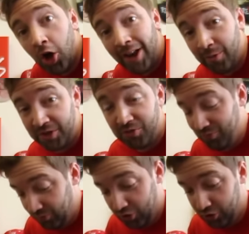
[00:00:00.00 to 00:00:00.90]
That almost
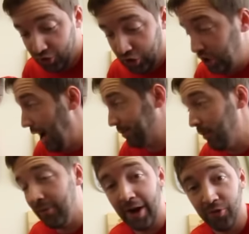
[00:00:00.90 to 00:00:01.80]
chopped
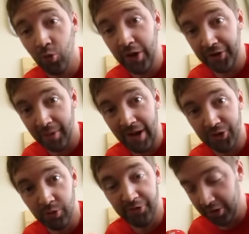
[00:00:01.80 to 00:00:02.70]
me right in the wiener. I'm not
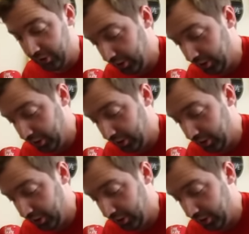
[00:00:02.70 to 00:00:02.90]
doing very